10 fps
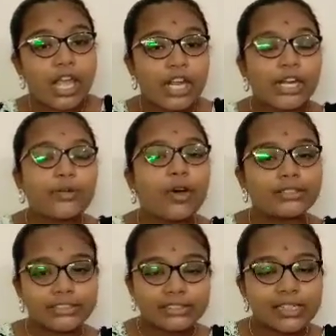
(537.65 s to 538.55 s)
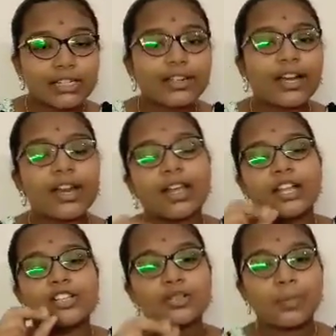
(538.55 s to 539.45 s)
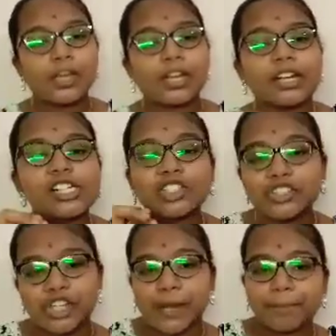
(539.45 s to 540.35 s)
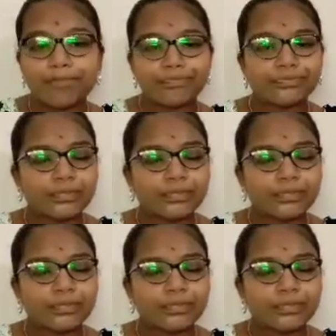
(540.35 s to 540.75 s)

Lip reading: It was cylindrical and spherical shape.